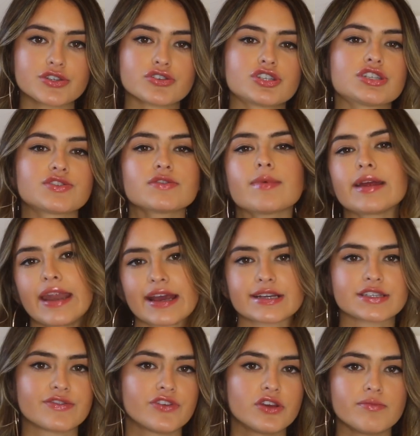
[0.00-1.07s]
So just for my
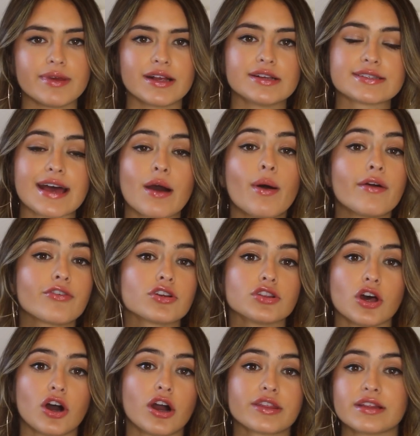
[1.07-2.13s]
next few meals, however
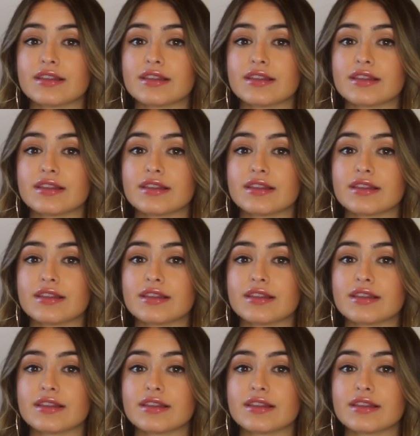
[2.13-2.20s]
long